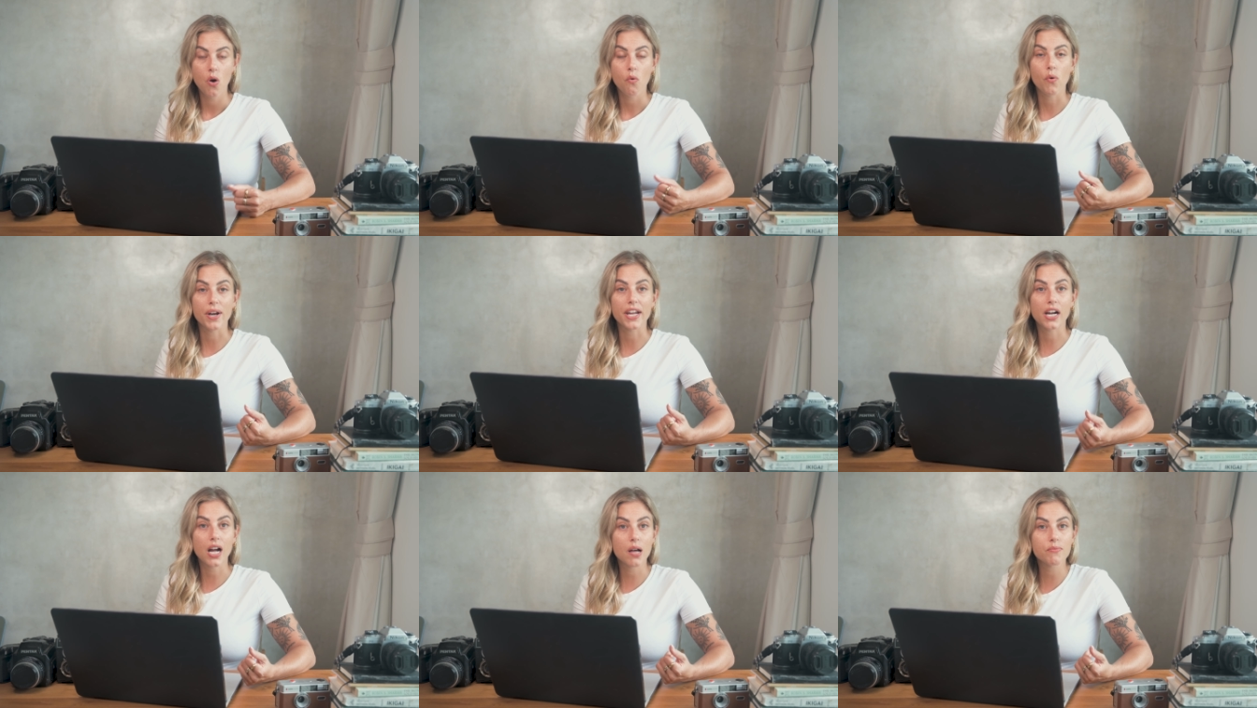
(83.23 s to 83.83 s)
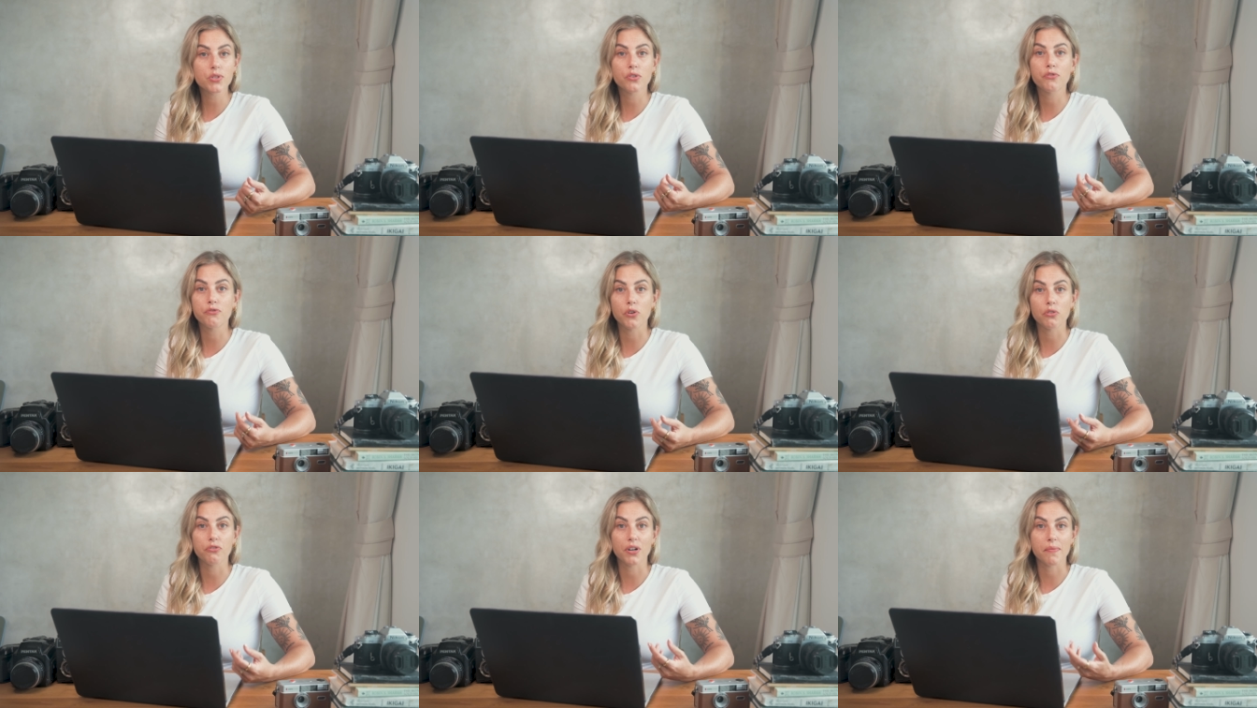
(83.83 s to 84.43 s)
When it comes to
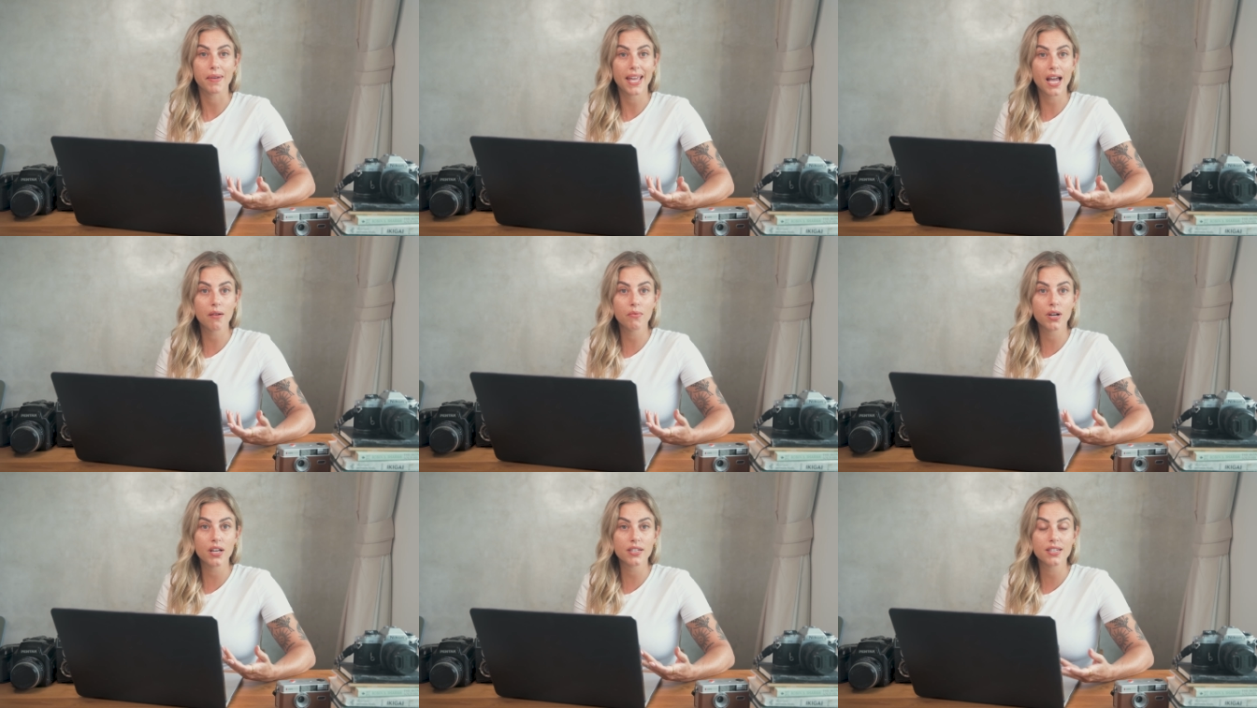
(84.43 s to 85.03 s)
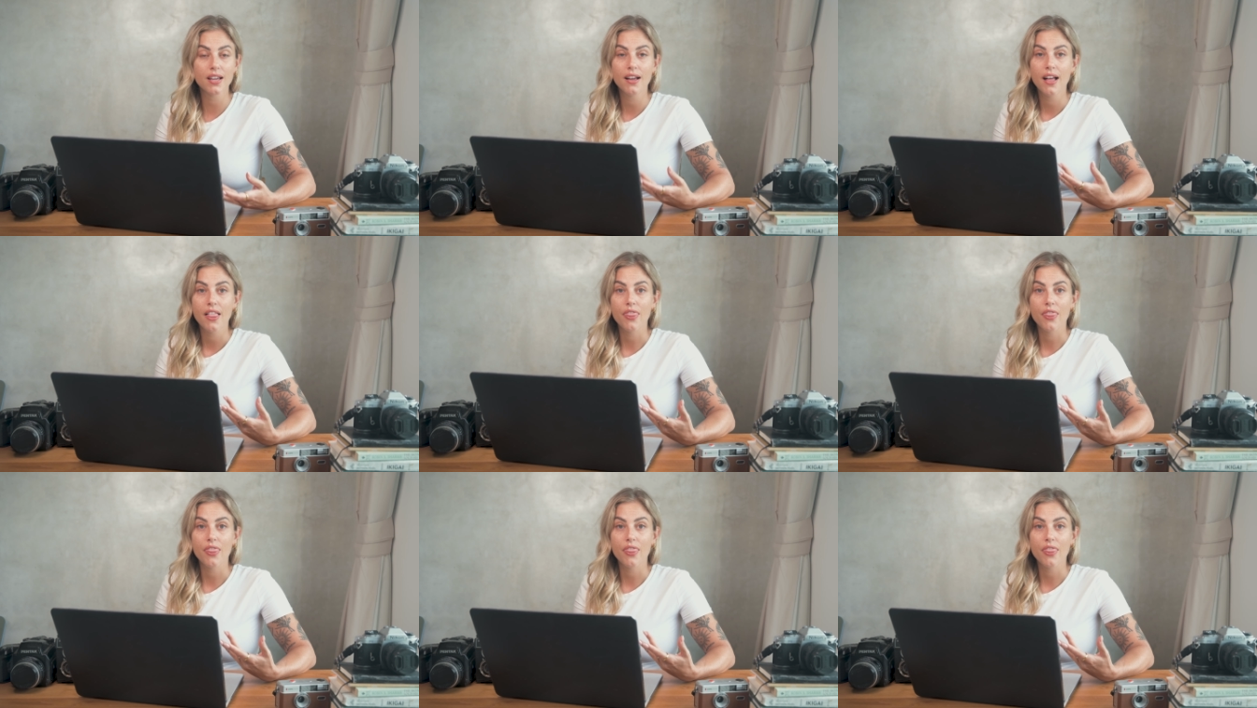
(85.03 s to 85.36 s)
full-frame cameras,